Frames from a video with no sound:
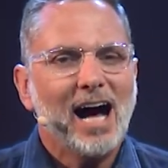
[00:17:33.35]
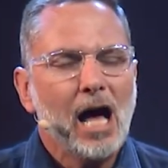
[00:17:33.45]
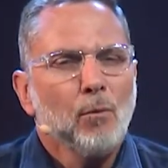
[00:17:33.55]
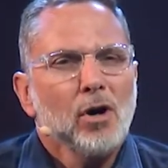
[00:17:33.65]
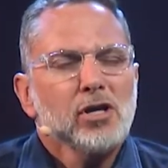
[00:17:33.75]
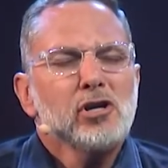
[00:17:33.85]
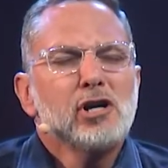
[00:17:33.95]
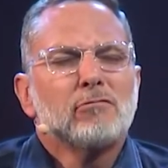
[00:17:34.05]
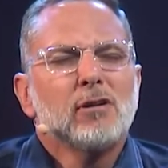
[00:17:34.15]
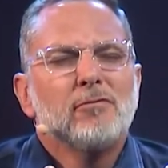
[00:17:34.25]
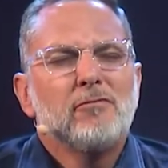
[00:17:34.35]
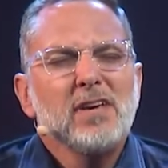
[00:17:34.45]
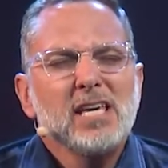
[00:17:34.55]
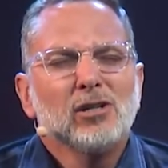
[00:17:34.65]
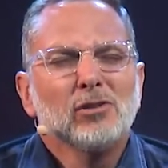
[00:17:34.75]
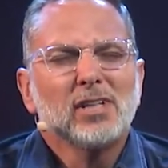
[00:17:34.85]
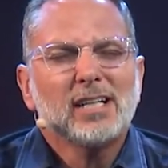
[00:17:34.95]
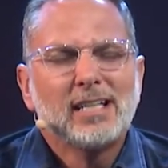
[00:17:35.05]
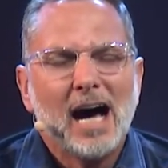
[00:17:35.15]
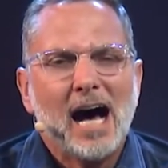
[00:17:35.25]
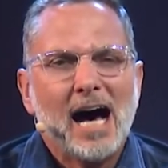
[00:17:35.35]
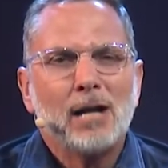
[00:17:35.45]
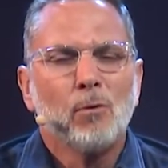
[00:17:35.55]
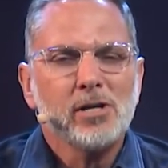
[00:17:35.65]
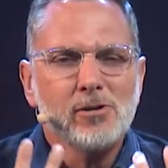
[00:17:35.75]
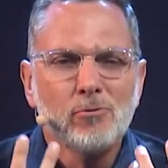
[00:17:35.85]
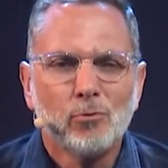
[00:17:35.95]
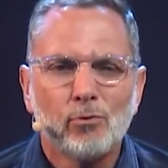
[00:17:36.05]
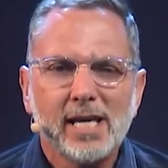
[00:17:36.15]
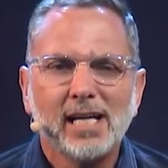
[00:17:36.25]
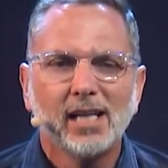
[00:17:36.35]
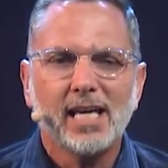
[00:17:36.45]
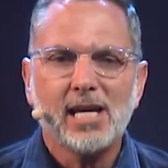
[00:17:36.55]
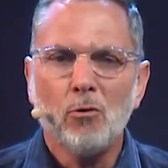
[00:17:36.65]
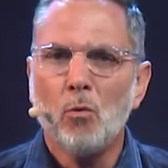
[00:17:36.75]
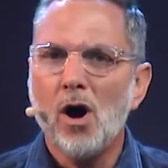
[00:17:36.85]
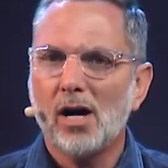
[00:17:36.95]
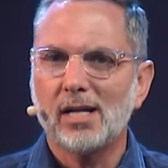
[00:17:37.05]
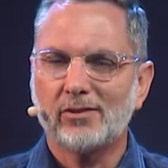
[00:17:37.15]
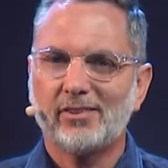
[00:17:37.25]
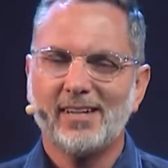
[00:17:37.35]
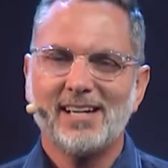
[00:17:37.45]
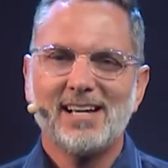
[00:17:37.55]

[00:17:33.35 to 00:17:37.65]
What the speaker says: I want you to reveal to God what you really want.